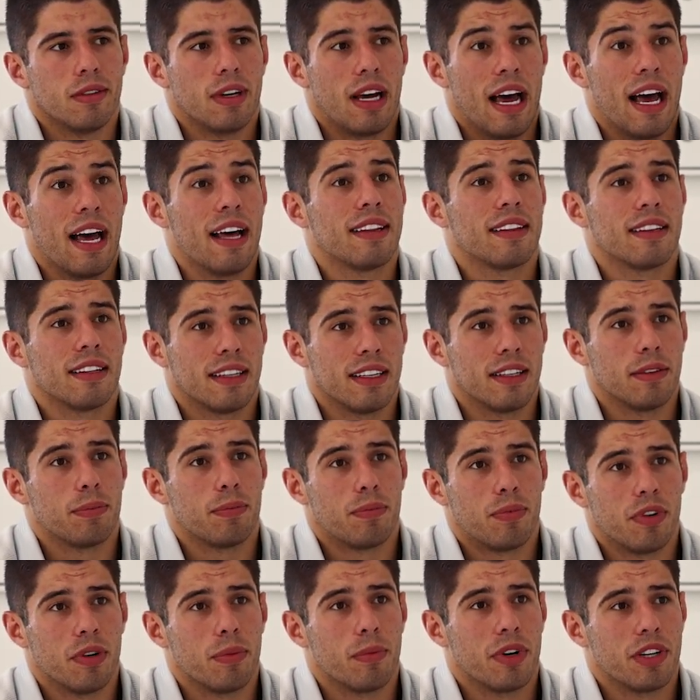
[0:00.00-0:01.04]
athlete,
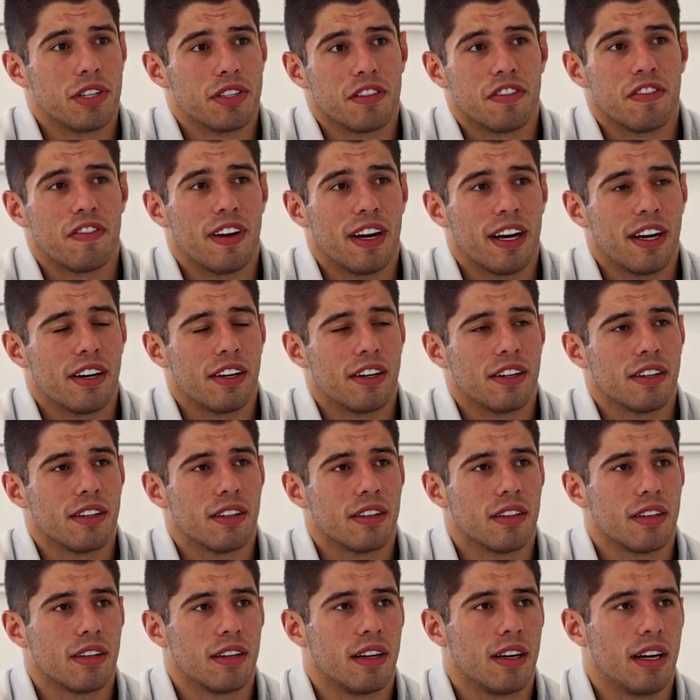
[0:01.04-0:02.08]
pretty much a fighter,
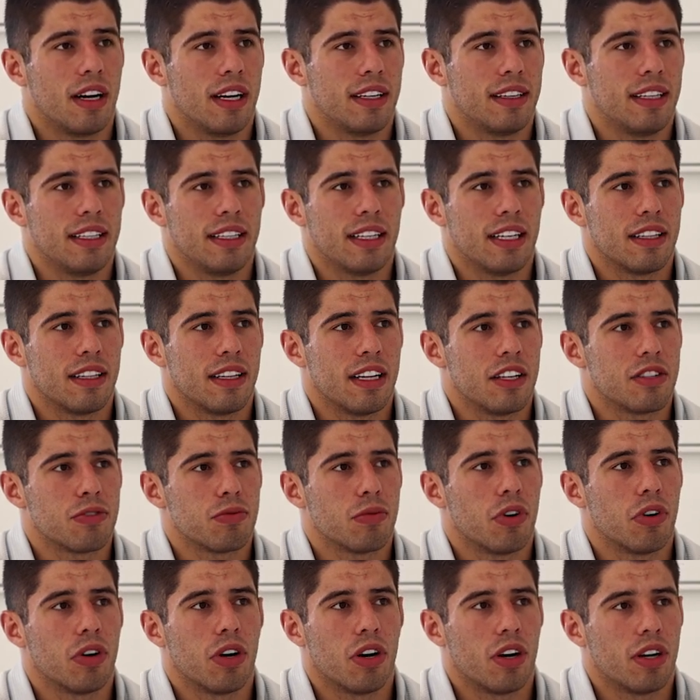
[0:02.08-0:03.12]
I think that's
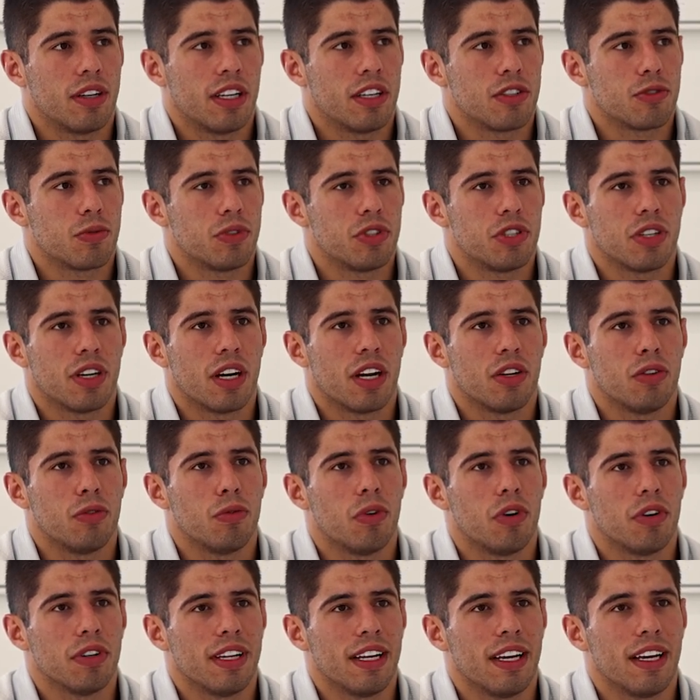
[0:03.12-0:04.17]
what you got to do
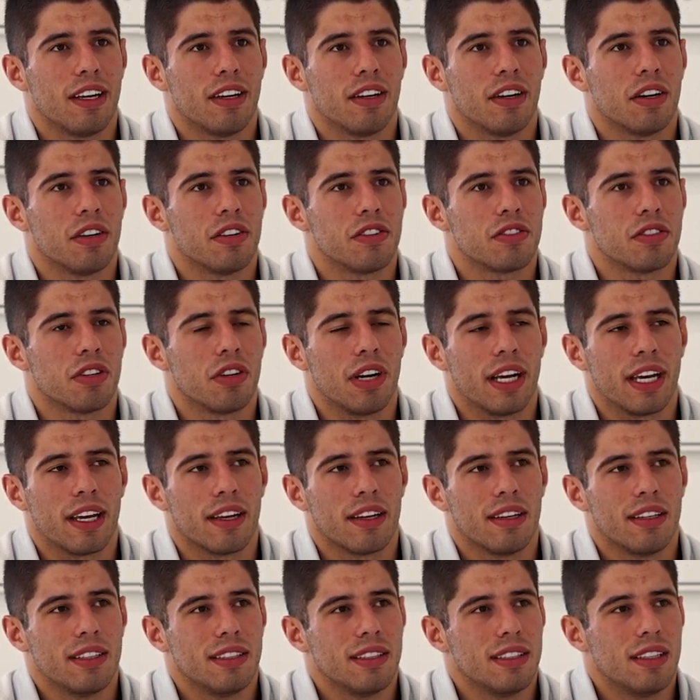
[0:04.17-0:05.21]
all day, you know. So like
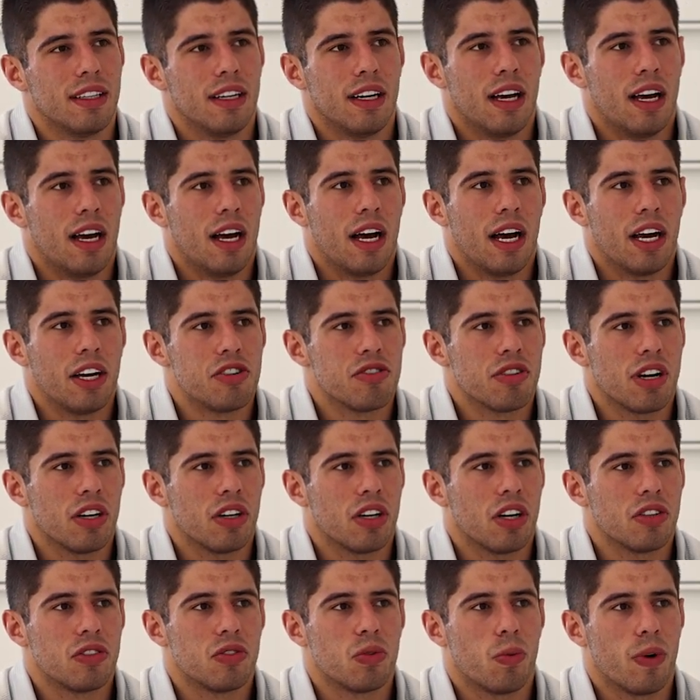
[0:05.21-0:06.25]
I try
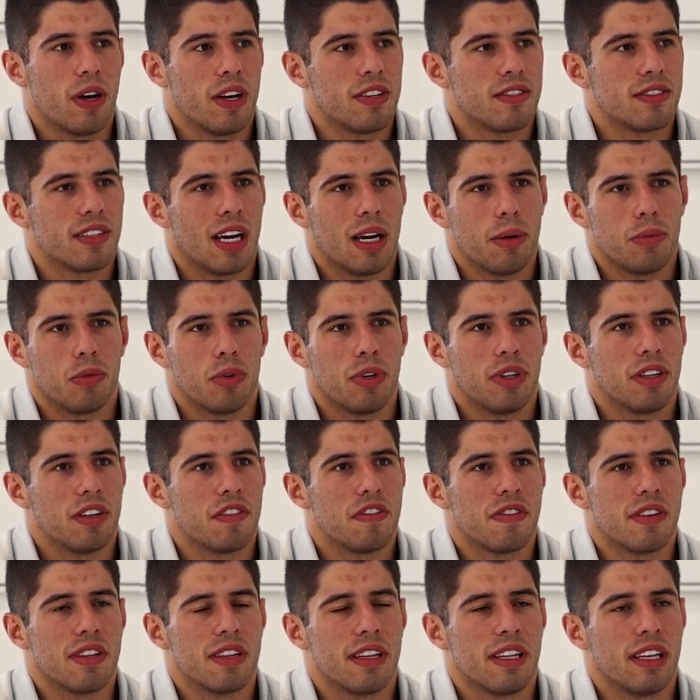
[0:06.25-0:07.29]
not to waste time doing
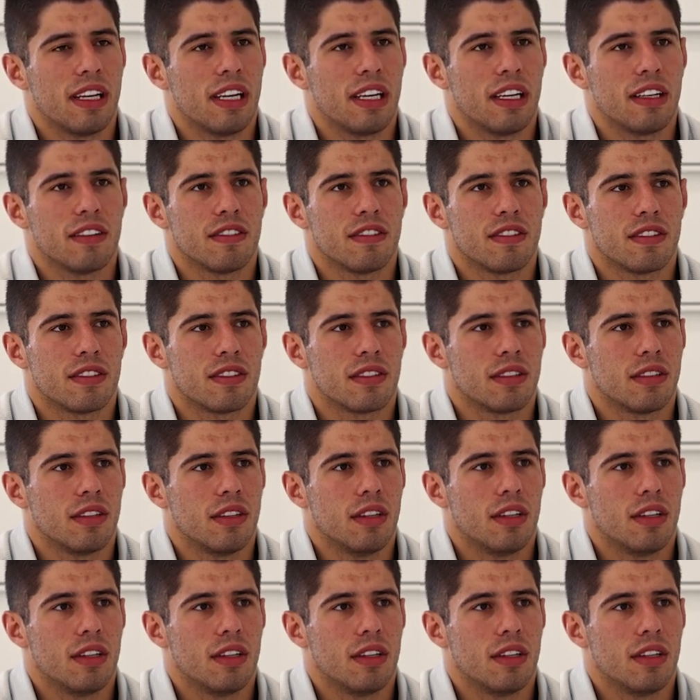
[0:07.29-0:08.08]
different things.